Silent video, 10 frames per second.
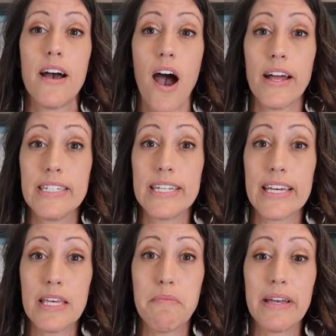On a
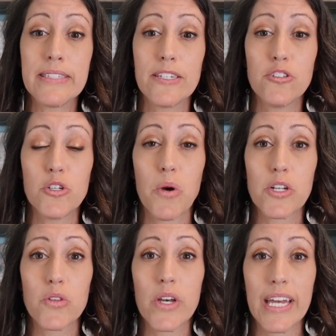daily basis, you want
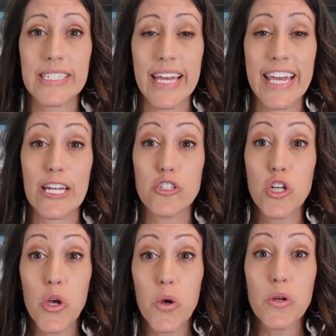to look at taking
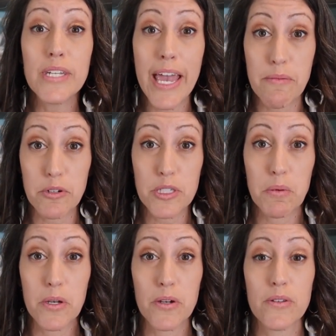2
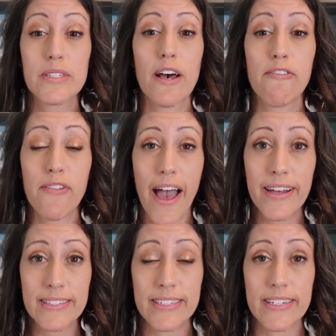tablespoons of
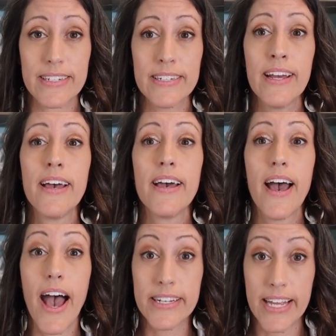flaxseed
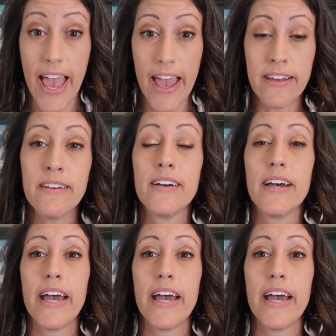a day,